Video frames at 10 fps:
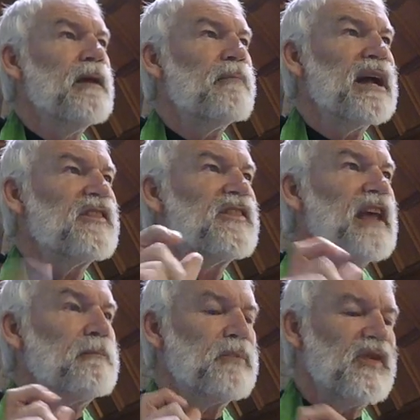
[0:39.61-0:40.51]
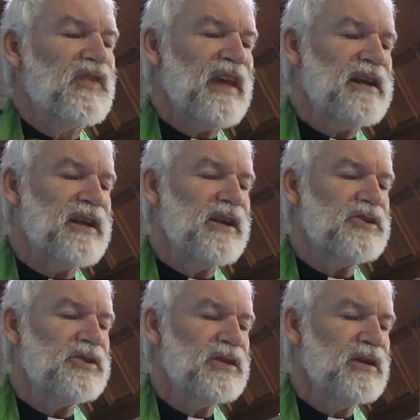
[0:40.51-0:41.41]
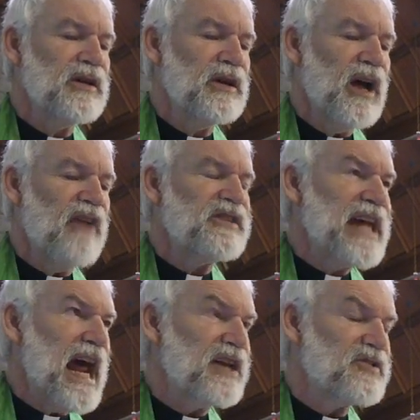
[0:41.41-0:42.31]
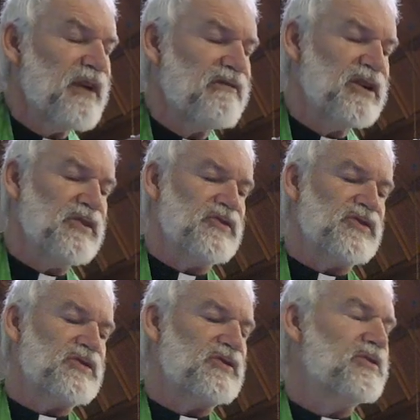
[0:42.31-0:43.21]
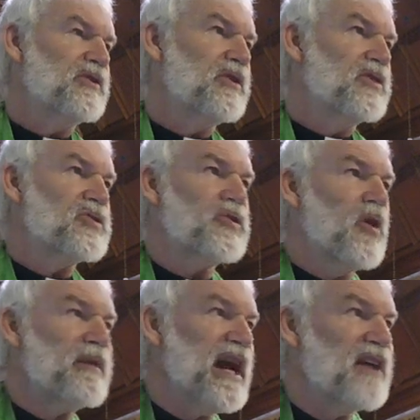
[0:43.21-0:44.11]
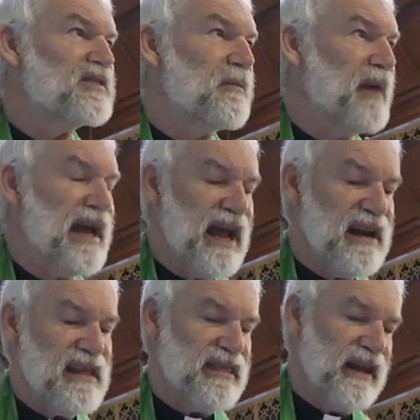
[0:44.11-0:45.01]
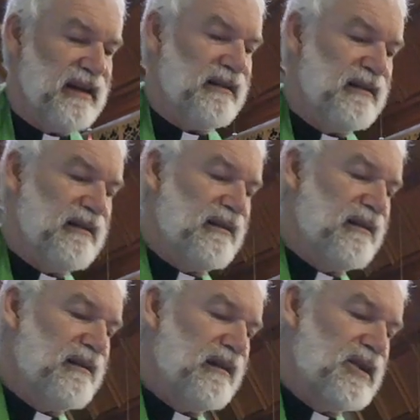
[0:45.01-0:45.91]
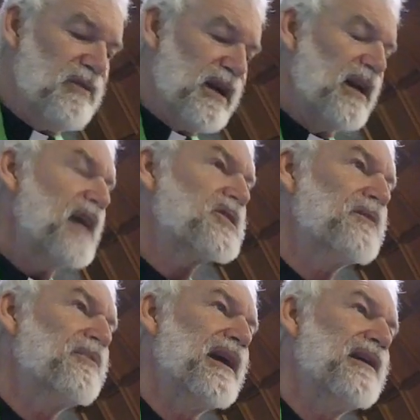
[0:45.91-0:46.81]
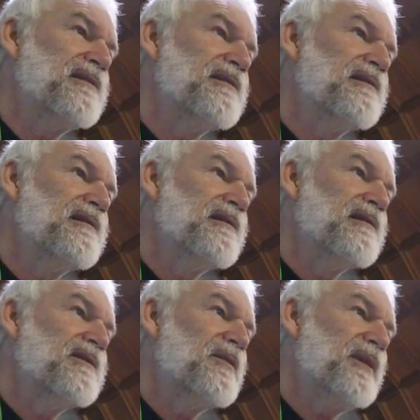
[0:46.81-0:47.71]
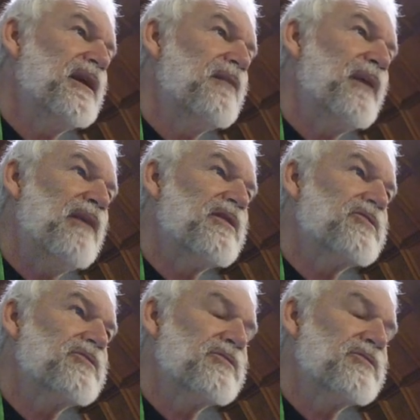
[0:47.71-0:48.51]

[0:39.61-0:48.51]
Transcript: by a set percentage of tax revenues. So nobody has to pay anything into a collection plate to be in a parish.